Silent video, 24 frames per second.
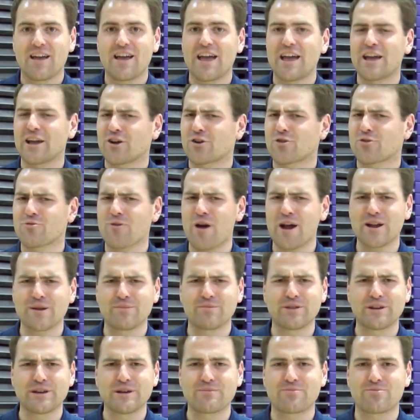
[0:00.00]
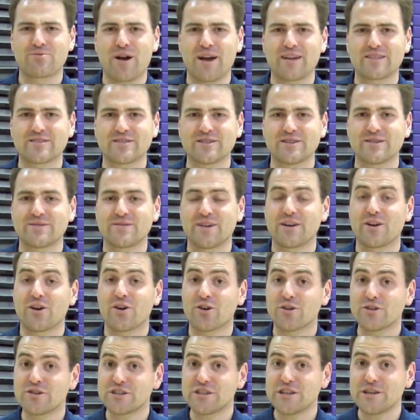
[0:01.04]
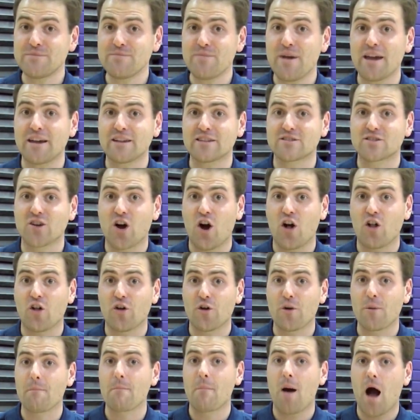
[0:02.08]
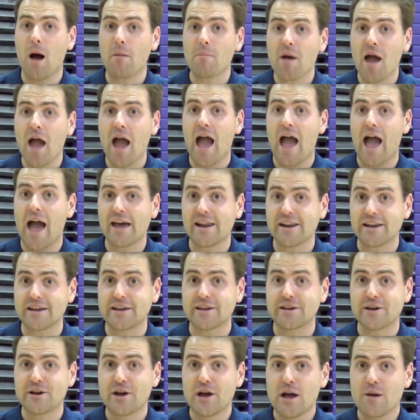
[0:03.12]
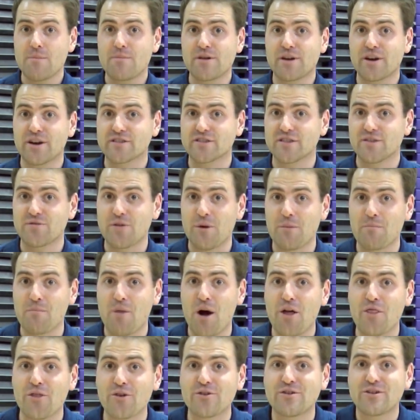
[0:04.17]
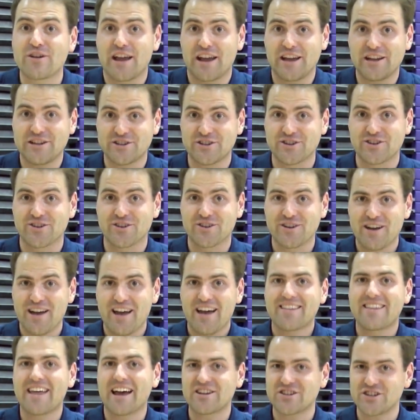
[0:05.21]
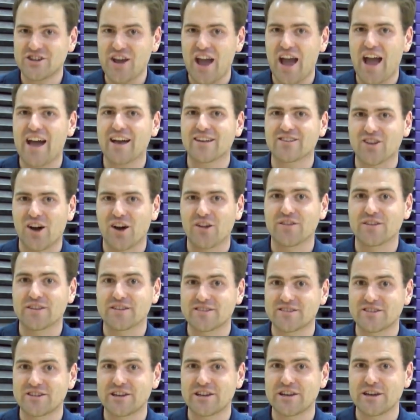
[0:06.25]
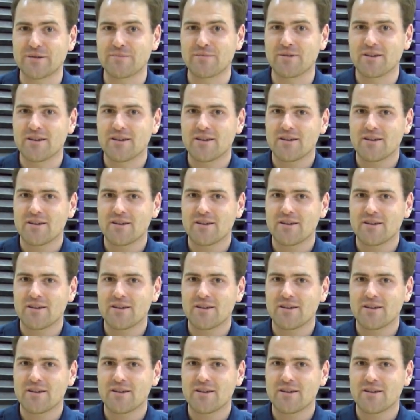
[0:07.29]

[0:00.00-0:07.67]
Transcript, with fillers: Incredibly impressive, and her teammates call her Mama Addie because of the mother nature that she has on this team.